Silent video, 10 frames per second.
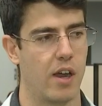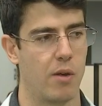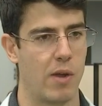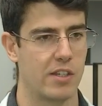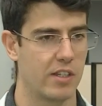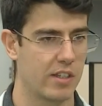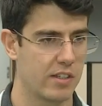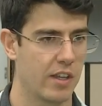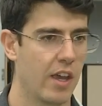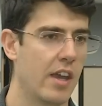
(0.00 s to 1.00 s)
a
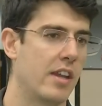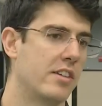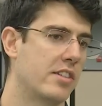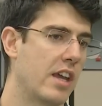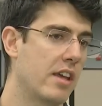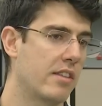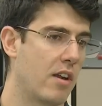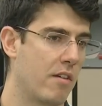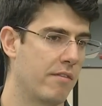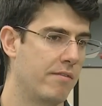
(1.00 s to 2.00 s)
resident in a state,
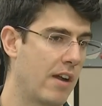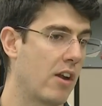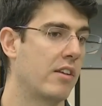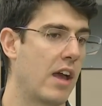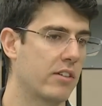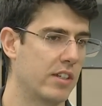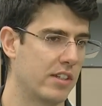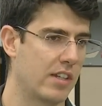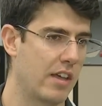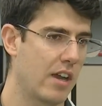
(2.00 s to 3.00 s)
they're very likely to
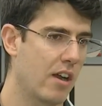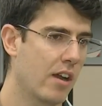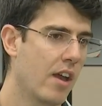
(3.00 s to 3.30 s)
stay there.